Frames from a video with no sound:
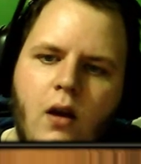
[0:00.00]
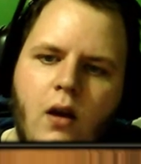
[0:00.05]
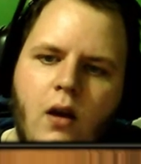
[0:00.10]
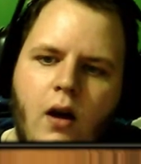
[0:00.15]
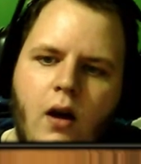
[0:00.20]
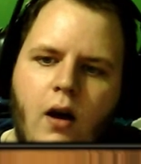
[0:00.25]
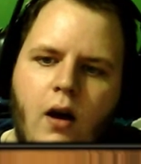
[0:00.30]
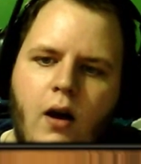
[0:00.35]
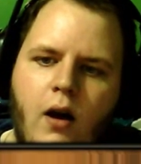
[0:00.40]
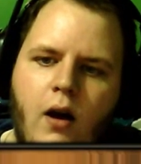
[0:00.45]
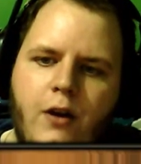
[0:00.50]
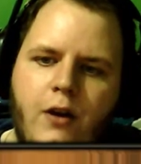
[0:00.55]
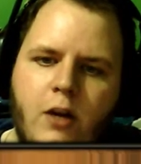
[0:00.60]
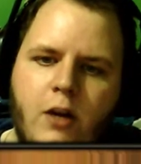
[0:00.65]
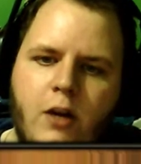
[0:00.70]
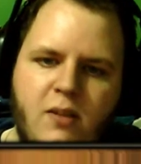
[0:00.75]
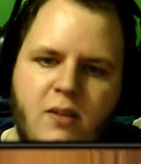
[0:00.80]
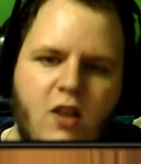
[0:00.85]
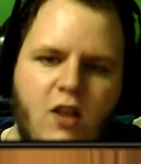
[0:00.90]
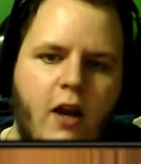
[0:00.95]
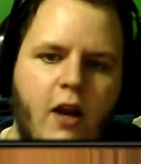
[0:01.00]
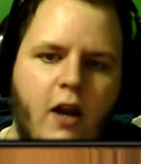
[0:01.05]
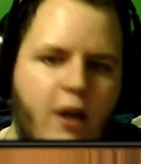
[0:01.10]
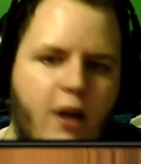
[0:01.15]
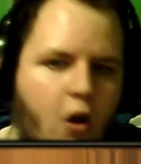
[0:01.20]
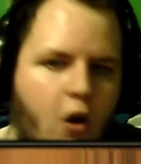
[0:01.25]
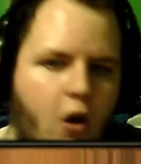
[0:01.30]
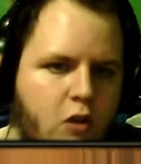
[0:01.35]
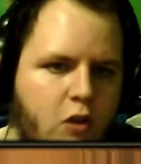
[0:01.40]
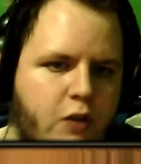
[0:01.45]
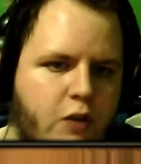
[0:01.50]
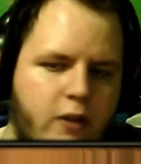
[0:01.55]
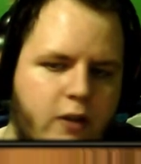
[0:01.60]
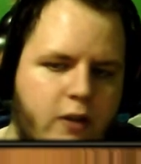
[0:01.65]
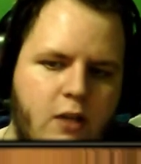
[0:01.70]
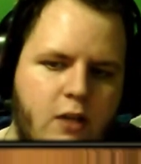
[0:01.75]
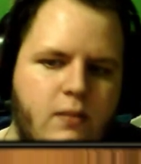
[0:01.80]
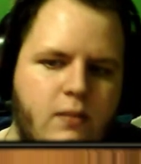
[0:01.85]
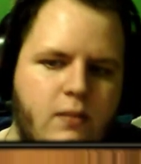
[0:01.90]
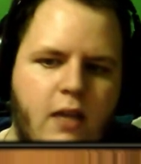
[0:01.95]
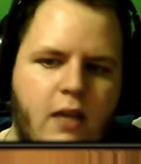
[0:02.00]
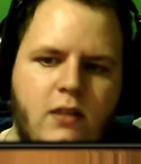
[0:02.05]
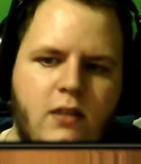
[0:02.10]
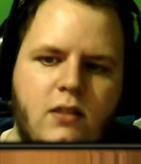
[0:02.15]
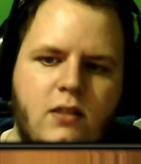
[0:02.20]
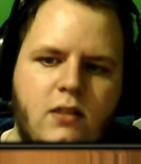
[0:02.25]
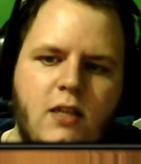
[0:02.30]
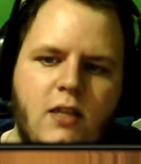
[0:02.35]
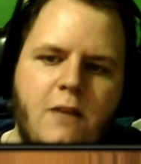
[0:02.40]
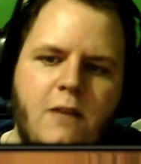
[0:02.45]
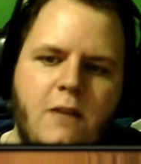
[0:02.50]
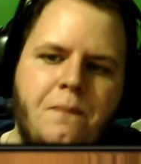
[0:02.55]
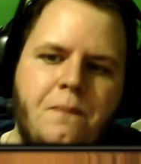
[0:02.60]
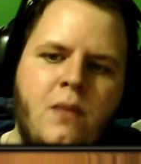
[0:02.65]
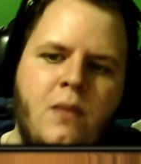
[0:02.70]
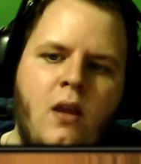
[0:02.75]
You're going to be socketing all Strength gems, as you see.